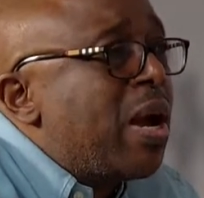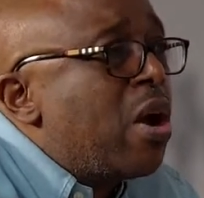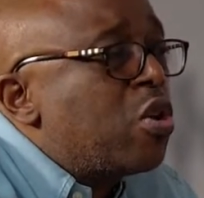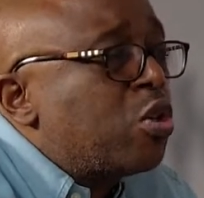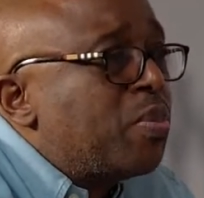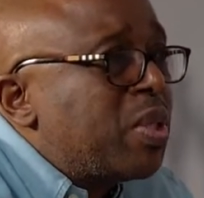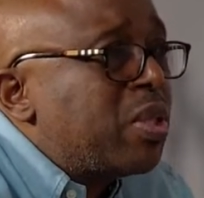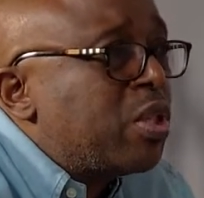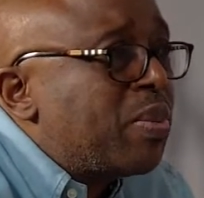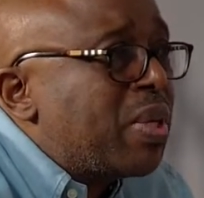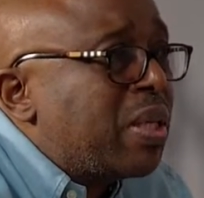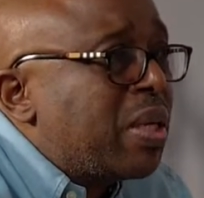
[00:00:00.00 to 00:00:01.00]
our hospitals
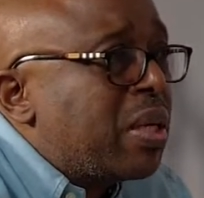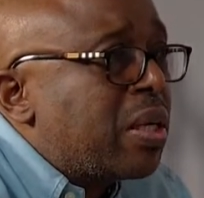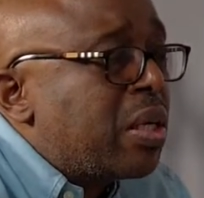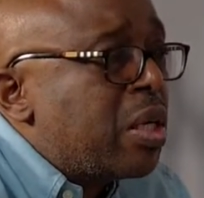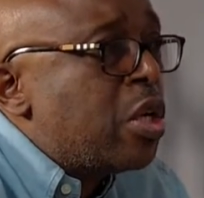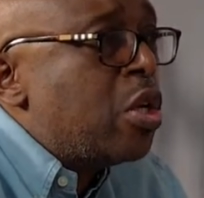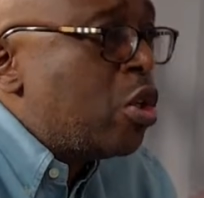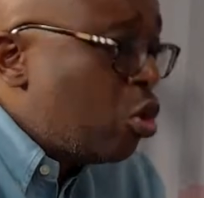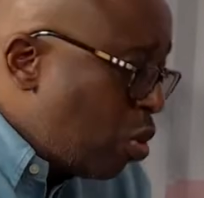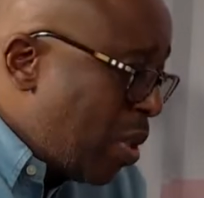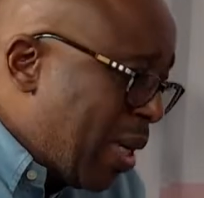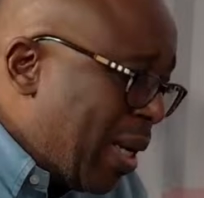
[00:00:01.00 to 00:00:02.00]
better
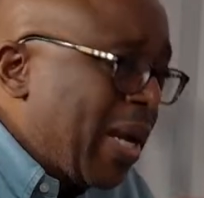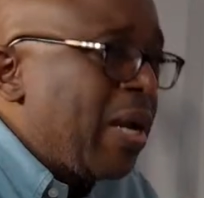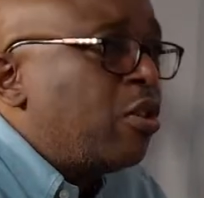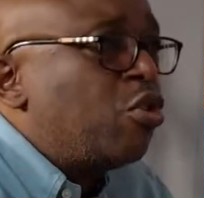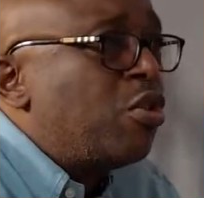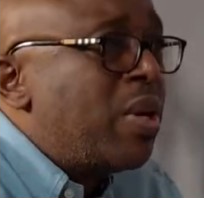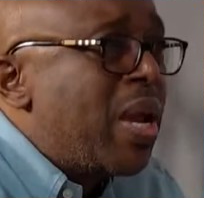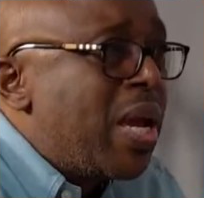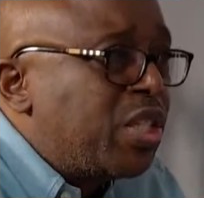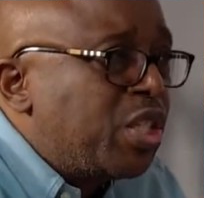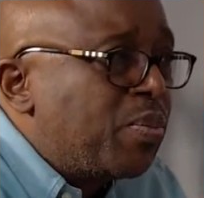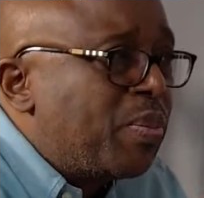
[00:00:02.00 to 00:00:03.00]
so that they can
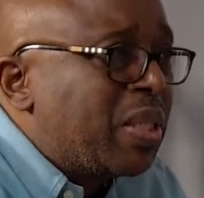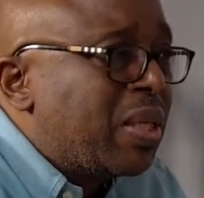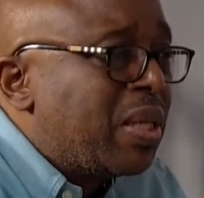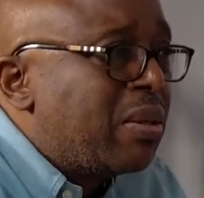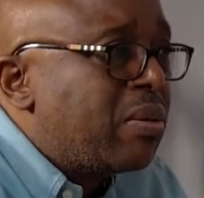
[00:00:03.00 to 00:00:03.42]
triage better,